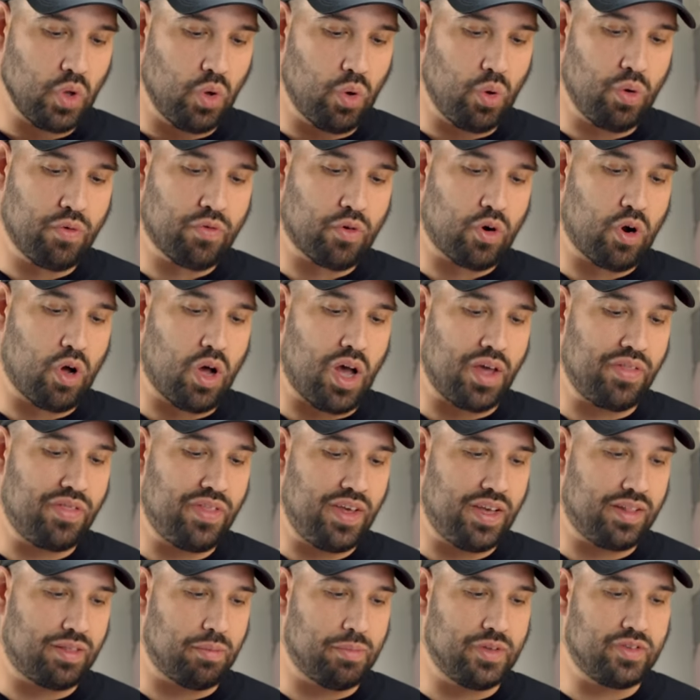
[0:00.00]
overall, I
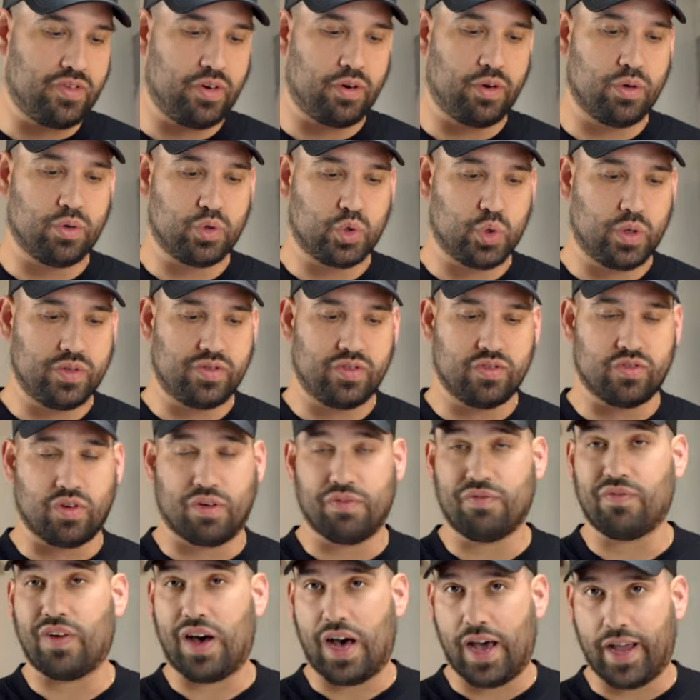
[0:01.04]
think the material choices are
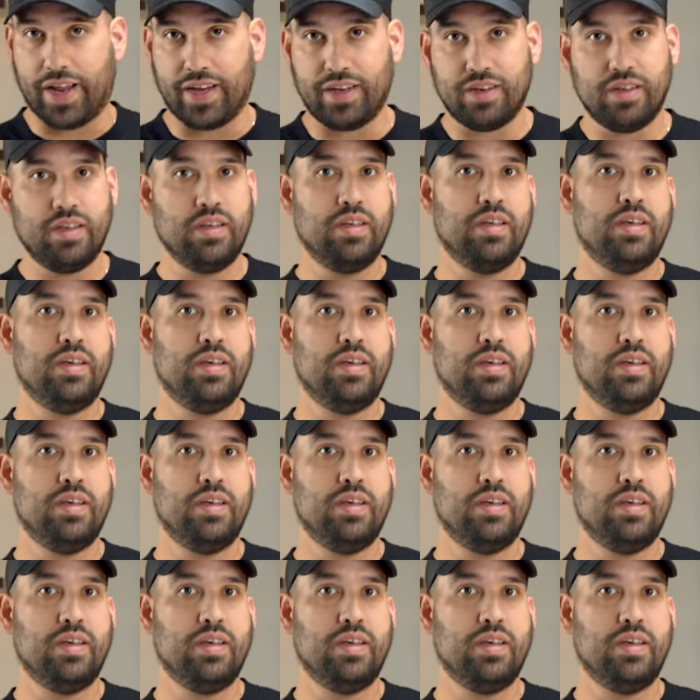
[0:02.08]
fine.